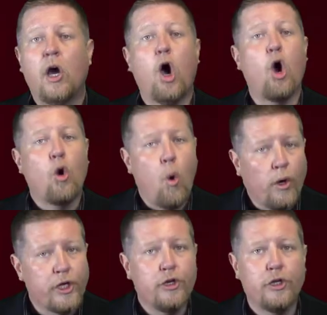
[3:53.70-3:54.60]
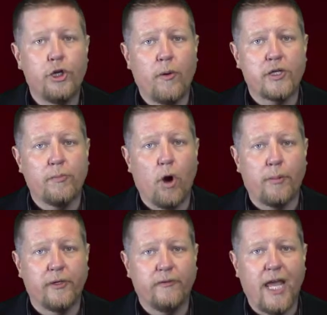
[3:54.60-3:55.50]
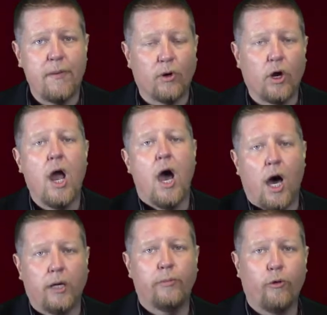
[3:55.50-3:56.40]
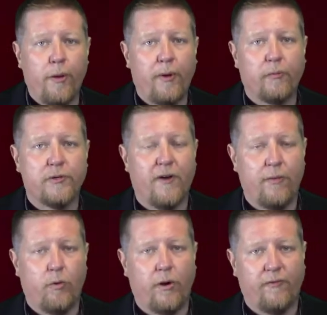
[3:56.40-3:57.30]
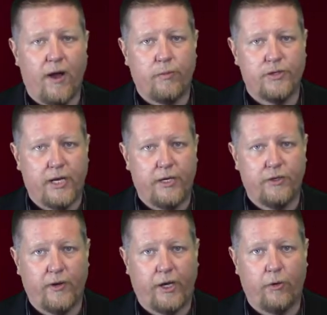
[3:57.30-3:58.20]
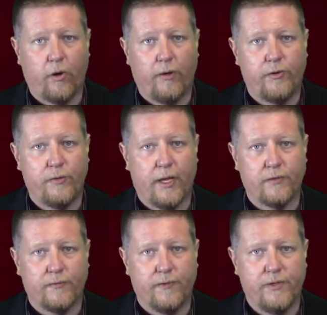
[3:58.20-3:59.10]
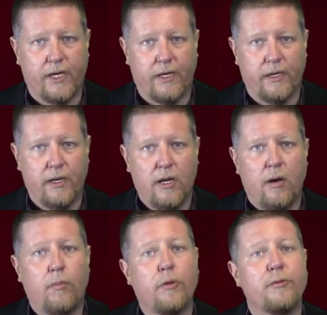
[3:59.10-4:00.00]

according to the U.S. Department of Labor, unemployment was 5.5% in January of 2015. Both